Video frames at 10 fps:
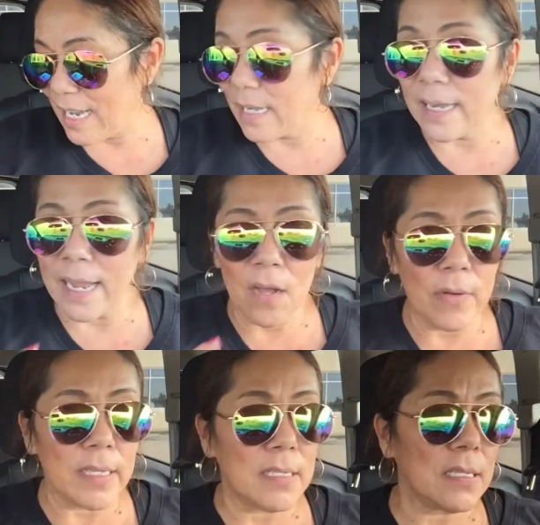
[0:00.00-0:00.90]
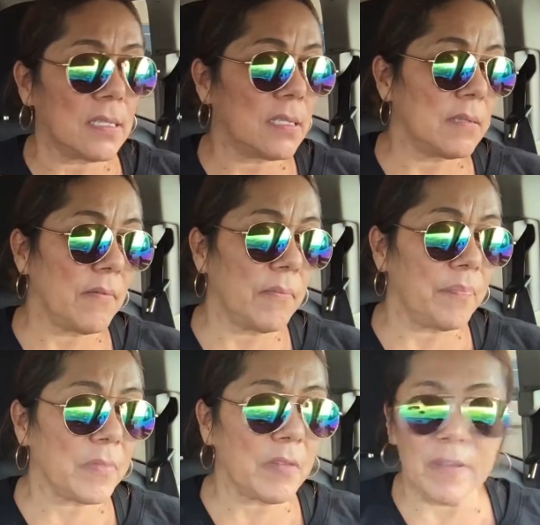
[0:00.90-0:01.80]
and now it's
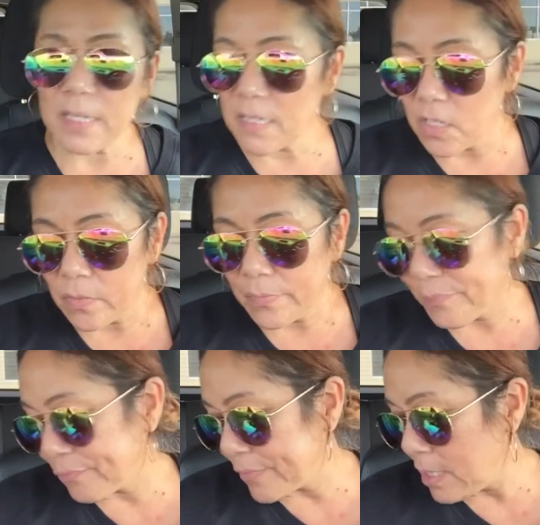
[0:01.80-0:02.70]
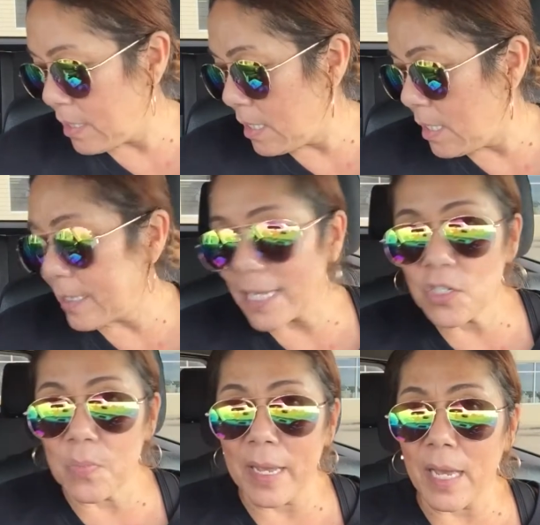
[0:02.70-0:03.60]
52 not
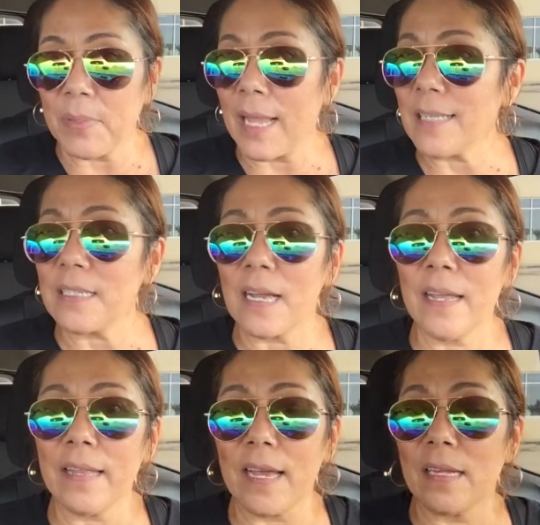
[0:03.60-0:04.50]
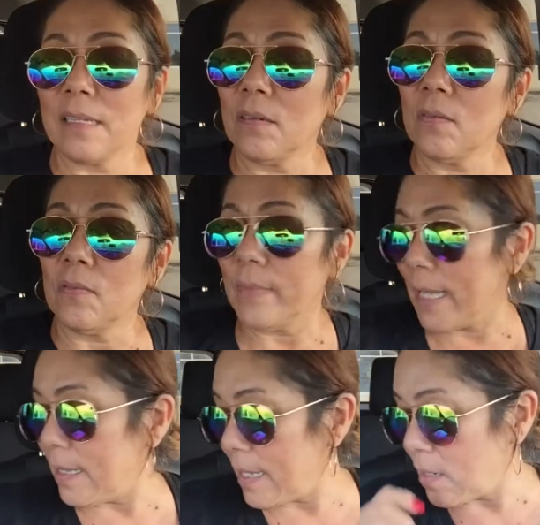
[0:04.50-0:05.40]
too bad. But last night that, oh
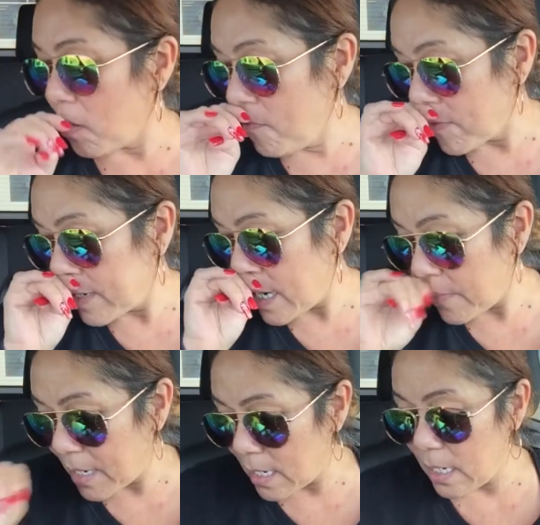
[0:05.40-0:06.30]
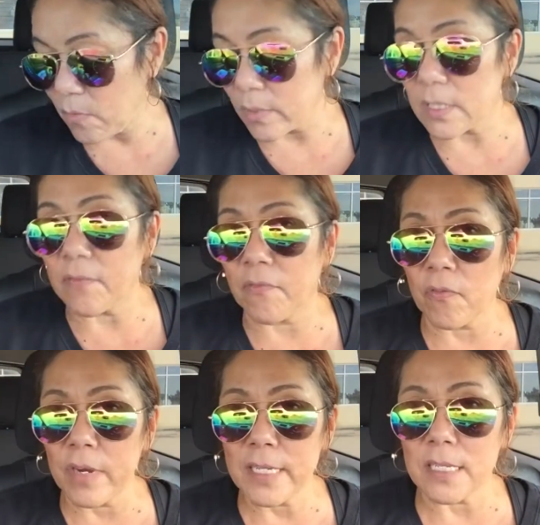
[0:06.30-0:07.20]
man, that cold front came in. It was
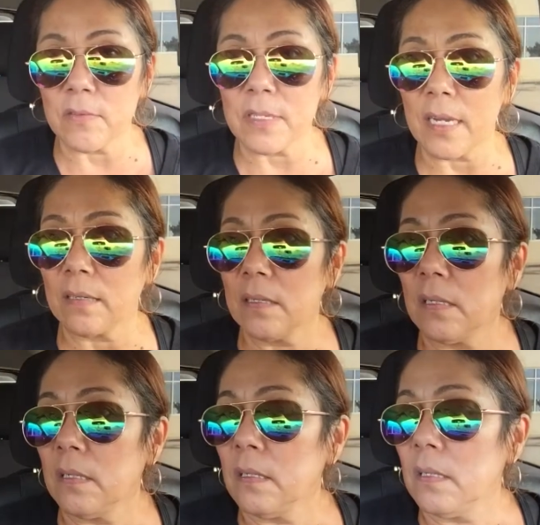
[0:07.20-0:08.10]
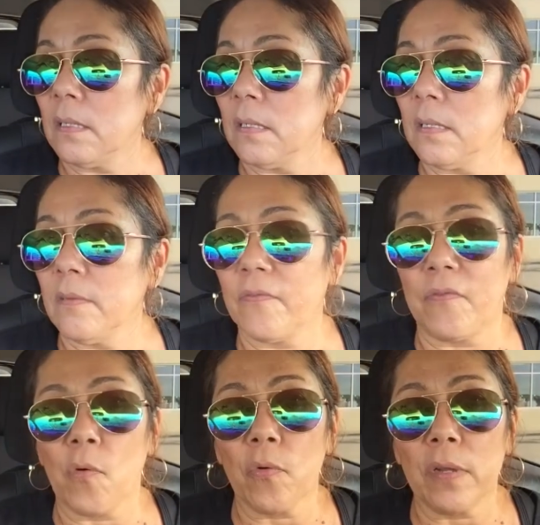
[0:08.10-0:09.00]
freezing. It was like
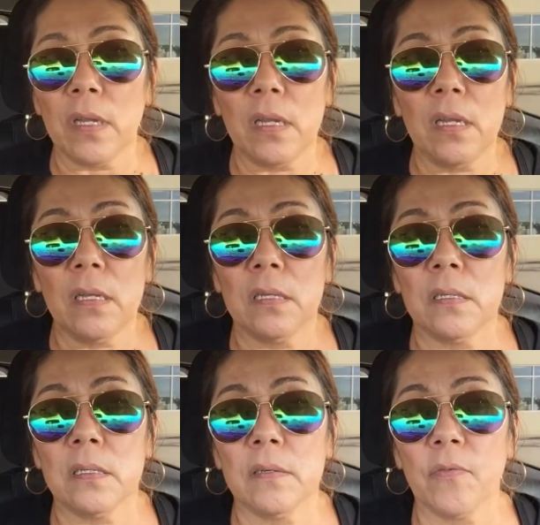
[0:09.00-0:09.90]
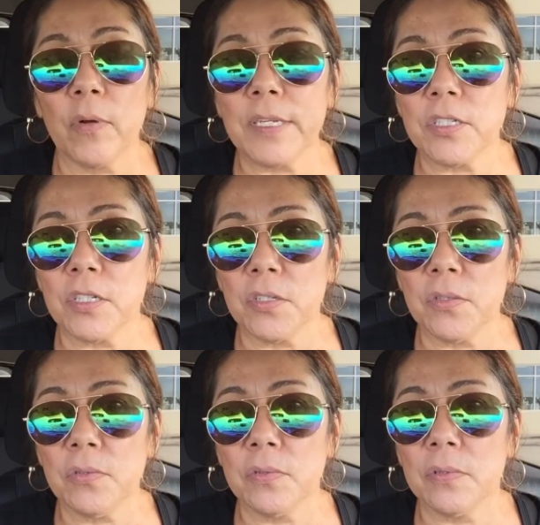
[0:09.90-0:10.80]
40,
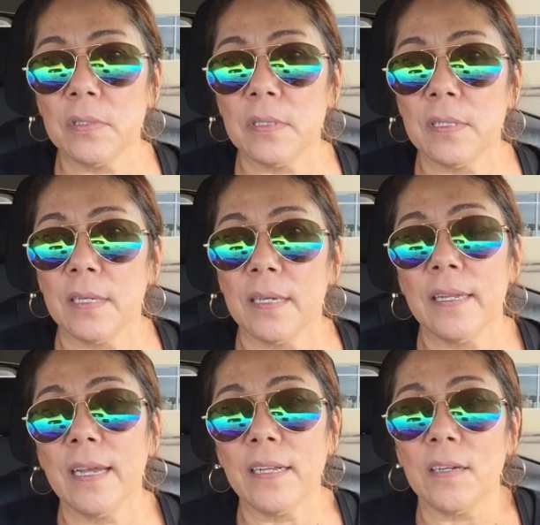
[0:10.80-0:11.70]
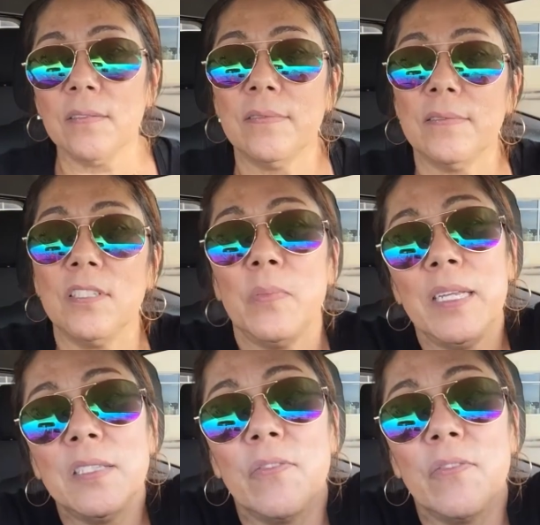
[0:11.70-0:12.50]
42, yeah, I know. To me, it's